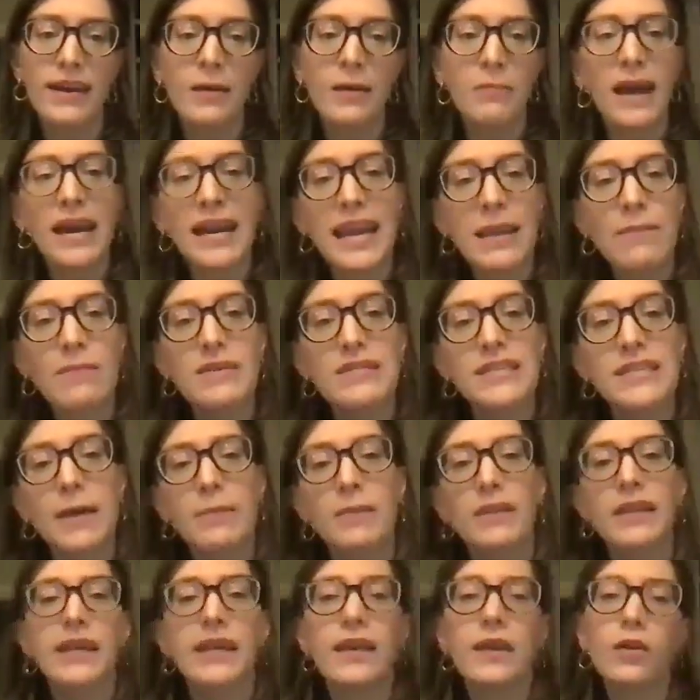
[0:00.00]
My name is
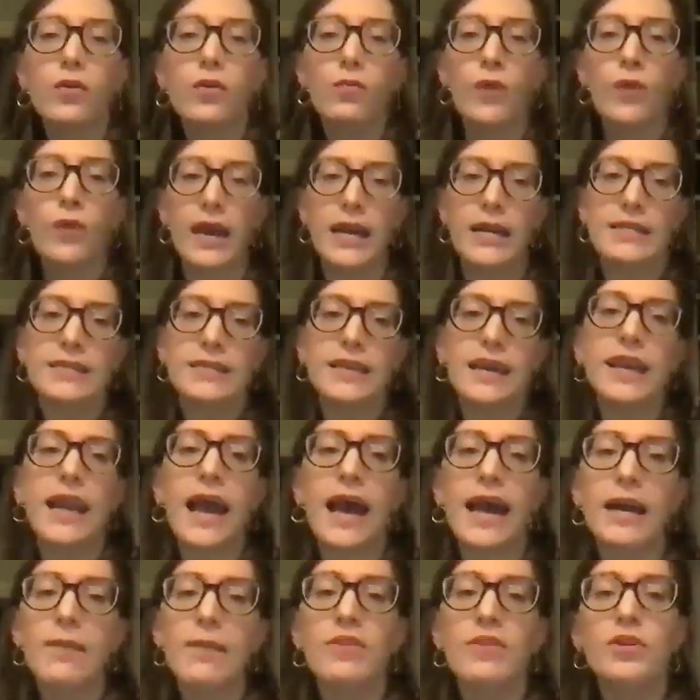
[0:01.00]
Emily Hill-Wright, and
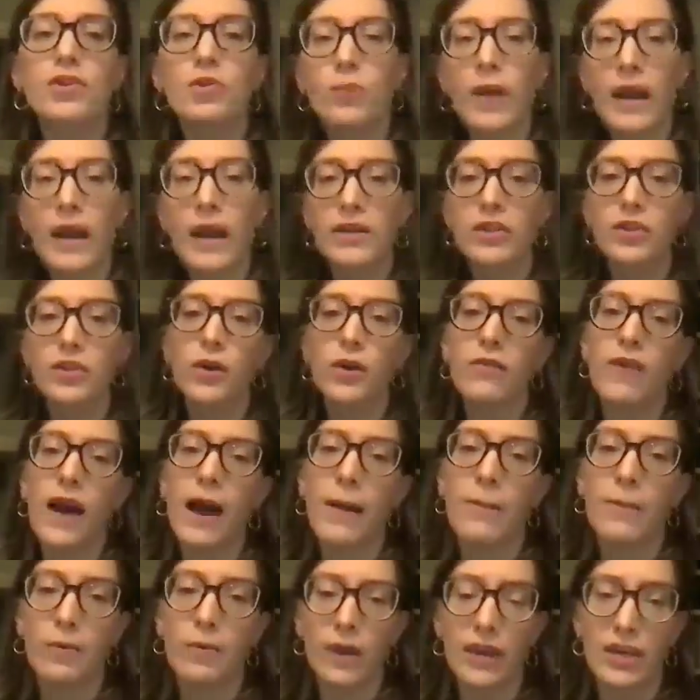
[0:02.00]
I am the Director of
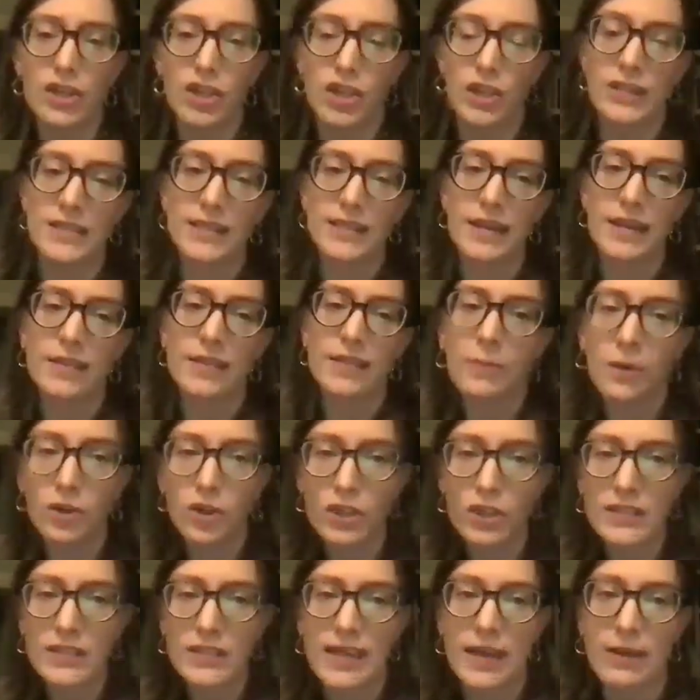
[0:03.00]
Operations at the
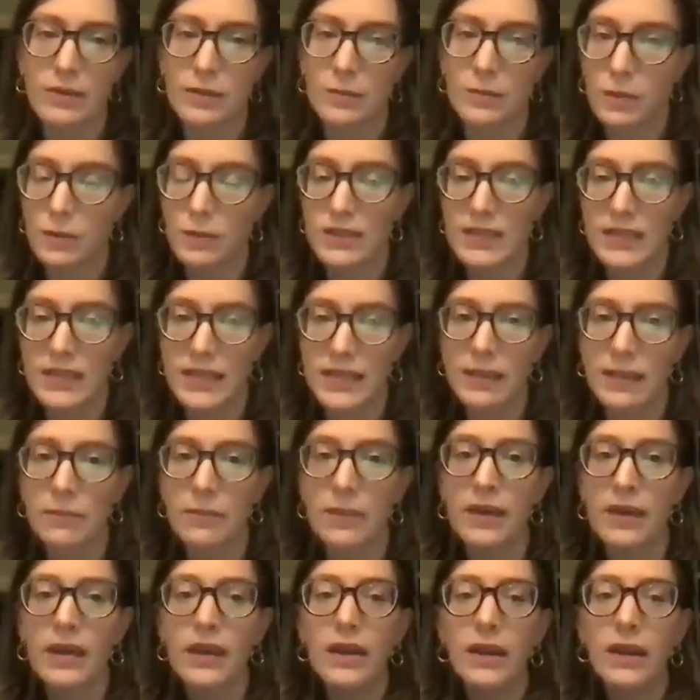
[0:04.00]
Merchants House Museum,